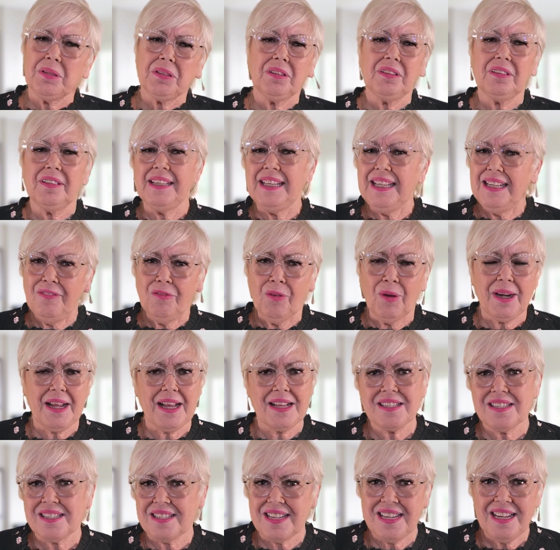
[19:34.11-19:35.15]
believe what
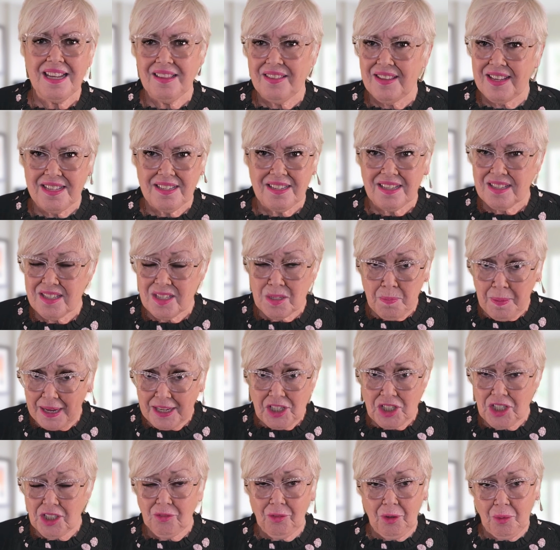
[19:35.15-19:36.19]
I see in these
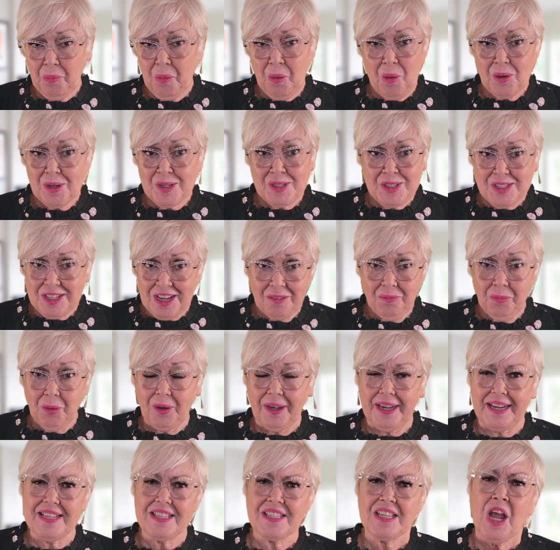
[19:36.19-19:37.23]
inspection report
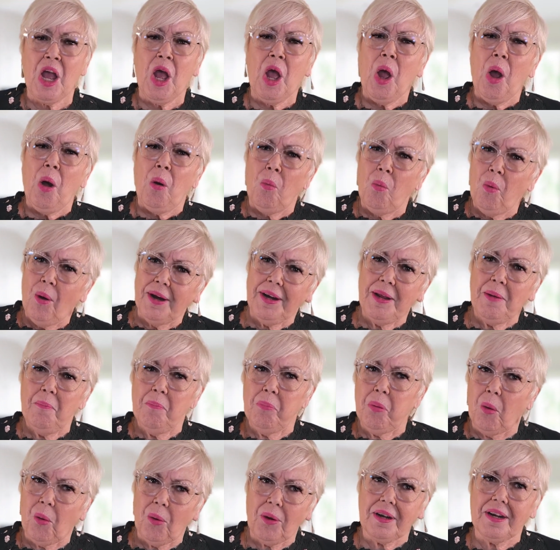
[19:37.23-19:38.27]
summaries. One
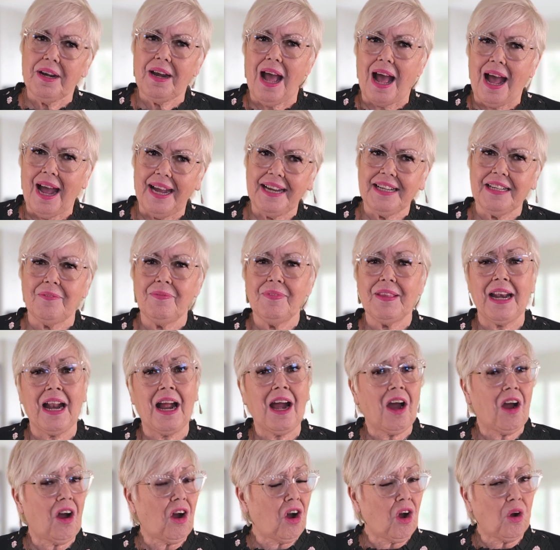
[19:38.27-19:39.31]
important item that
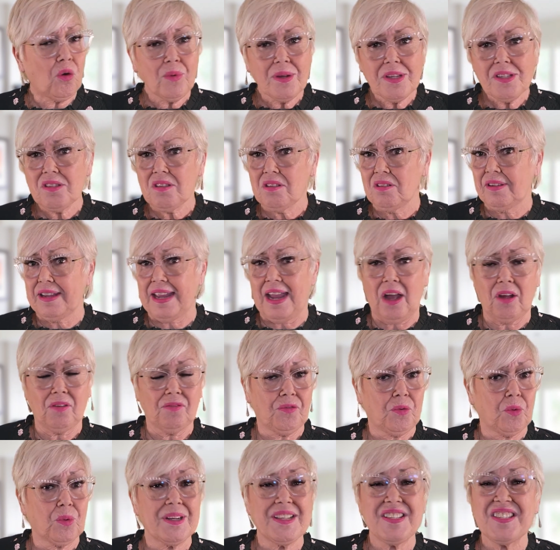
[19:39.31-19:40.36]
I always look out
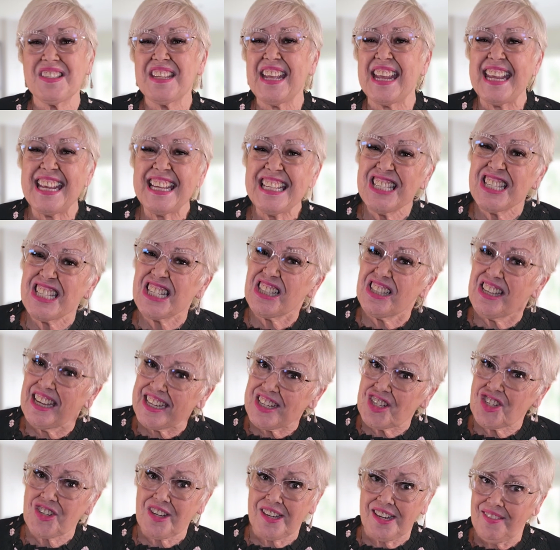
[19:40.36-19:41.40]
for is the
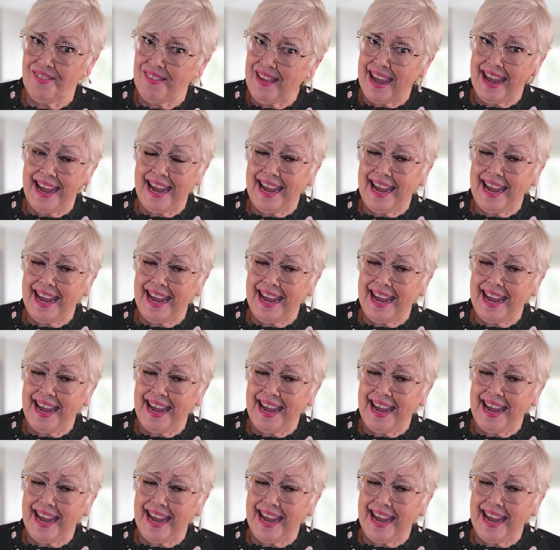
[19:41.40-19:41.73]
insulation in the